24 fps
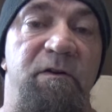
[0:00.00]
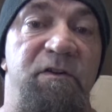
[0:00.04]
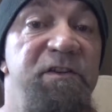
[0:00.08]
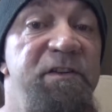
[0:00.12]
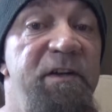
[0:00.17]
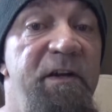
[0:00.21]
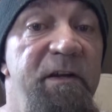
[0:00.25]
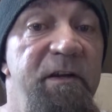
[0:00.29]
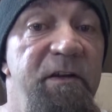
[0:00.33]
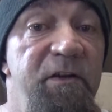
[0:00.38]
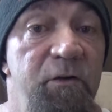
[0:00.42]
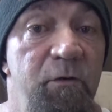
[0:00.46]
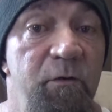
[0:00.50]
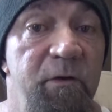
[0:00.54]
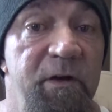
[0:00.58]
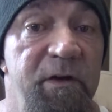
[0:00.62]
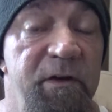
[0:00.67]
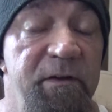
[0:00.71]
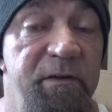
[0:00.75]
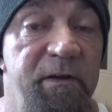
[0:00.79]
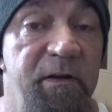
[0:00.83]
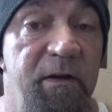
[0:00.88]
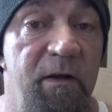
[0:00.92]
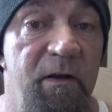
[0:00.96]
Just like you do
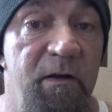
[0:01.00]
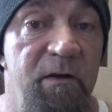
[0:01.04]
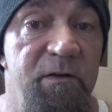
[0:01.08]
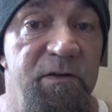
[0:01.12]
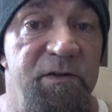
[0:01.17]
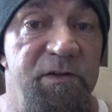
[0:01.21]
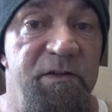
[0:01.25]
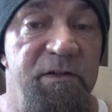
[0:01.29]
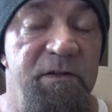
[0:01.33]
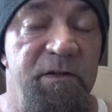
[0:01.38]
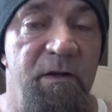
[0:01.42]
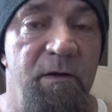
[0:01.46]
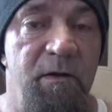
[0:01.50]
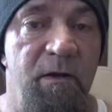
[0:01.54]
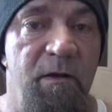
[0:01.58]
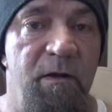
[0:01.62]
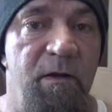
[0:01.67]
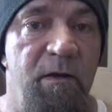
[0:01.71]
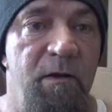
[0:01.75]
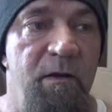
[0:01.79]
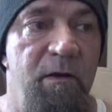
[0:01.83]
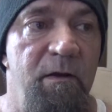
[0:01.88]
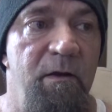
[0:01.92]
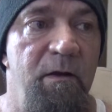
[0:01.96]
anything else,
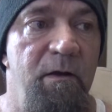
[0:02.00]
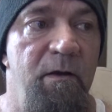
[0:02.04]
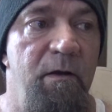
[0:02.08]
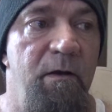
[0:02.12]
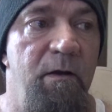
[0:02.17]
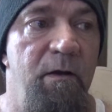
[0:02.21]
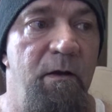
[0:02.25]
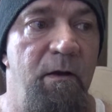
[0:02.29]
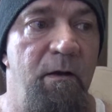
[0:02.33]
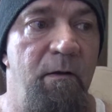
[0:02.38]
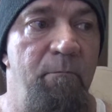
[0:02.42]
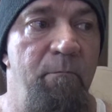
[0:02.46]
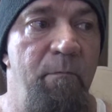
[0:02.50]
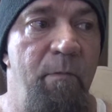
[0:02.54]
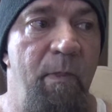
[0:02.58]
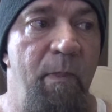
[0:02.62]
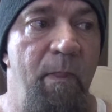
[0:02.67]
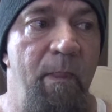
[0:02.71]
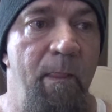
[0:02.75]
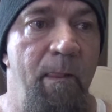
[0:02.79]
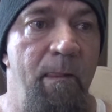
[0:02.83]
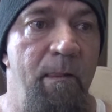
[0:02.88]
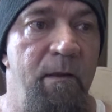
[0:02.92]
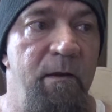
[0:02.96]
um,
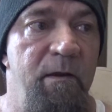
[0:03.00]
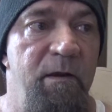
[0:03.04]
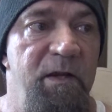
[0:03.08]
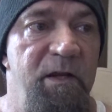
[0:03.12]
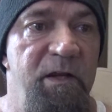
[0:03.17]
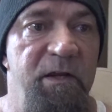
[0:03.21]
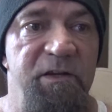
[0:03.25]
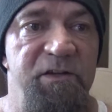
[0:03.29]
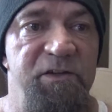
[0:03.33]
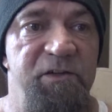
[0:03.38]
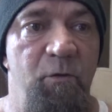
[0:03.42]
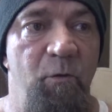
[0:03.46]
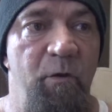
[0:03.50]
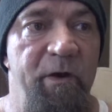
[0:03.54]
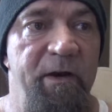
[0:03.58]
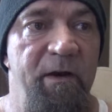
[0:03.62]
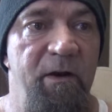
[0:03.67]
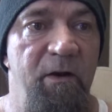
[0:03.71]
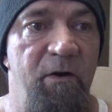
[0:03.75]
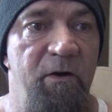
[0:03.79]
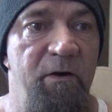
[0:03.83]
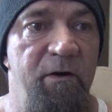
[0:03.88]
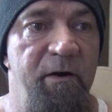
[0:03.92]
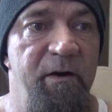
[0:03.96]
easy way to
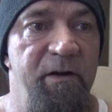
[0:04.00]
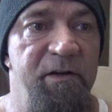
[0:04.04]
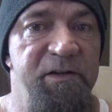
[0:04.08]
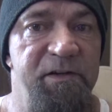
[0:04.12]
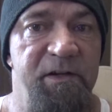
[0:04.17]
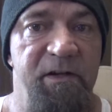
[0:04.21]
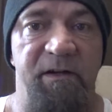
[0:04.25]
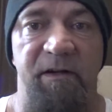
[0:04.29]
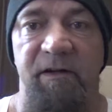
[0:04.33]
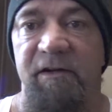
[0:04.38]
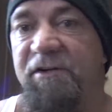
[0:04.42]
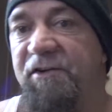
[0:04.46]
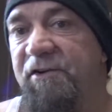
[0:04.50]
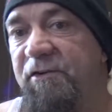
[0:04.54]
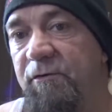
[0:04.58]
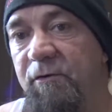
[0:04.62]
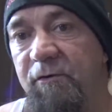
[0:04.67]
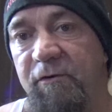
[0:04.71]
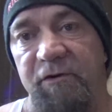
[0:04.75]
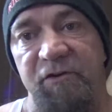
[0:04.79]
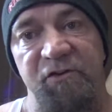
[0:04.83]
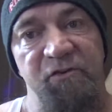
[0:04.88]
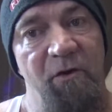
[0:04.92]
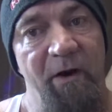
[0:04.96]
learn this thing is
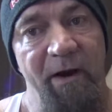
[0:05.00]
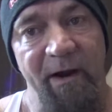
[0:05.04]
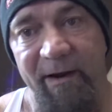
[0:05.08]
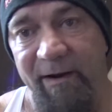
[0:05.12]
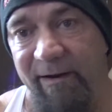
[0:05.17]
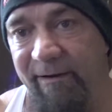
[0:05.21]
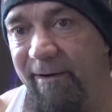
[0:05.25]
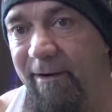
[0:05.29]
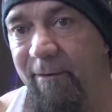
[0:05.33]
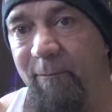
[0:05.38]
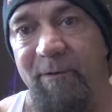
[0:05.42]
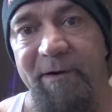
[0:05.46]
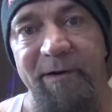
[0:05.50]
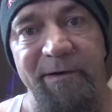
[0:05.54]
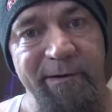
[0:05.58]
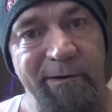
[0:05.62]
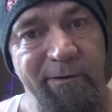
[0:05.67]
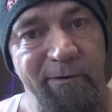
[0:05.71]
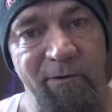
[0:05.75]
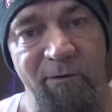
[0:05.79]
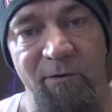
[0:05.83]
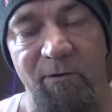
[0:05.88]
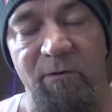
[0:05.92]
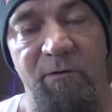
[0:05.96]
through the training that we
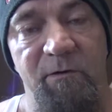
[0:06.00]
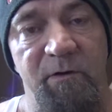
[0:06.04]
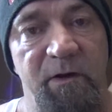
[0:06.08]
do.